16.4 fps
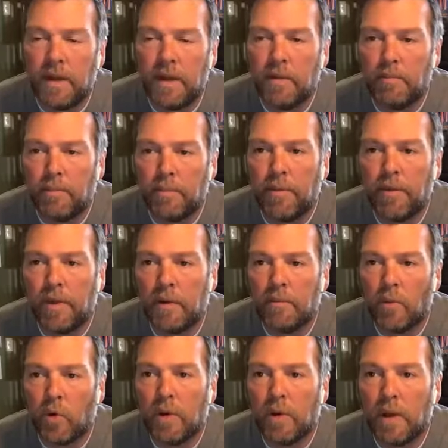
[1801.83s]
think think
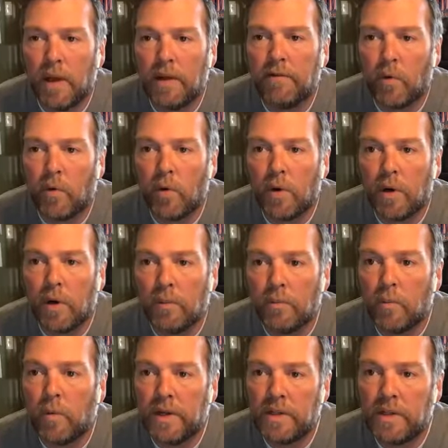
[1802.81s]
more like four
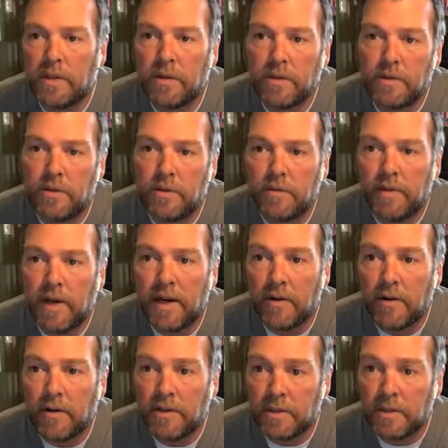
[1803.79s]
went to the two
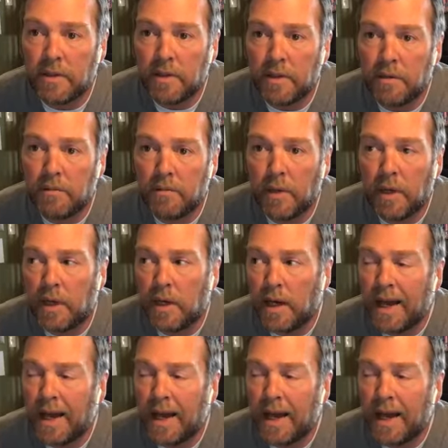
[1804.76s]
founders and uh,